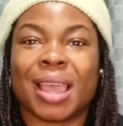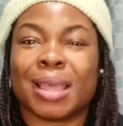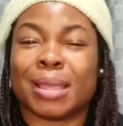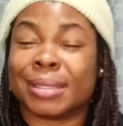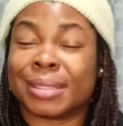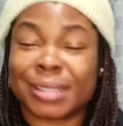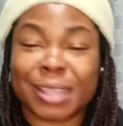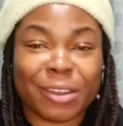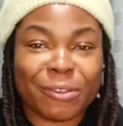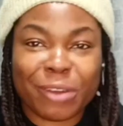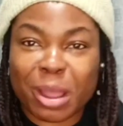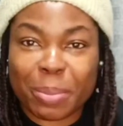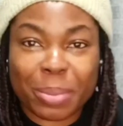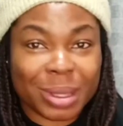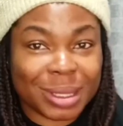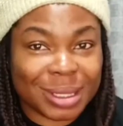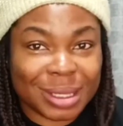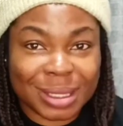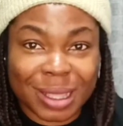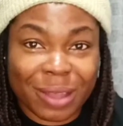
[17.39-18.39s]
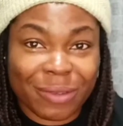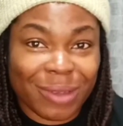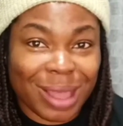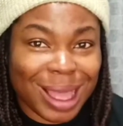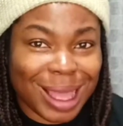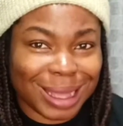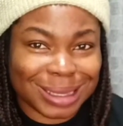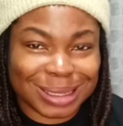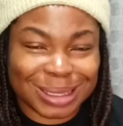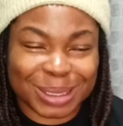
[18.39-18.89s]
Several persons have
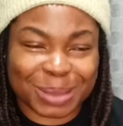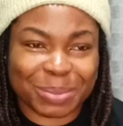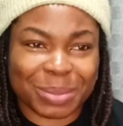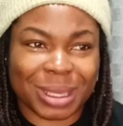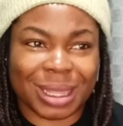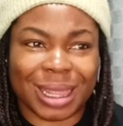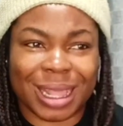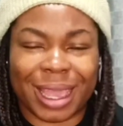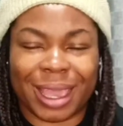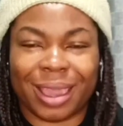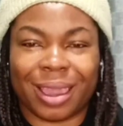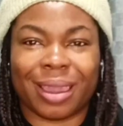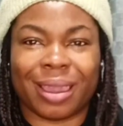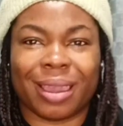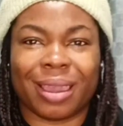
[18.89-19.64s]
asked me, like,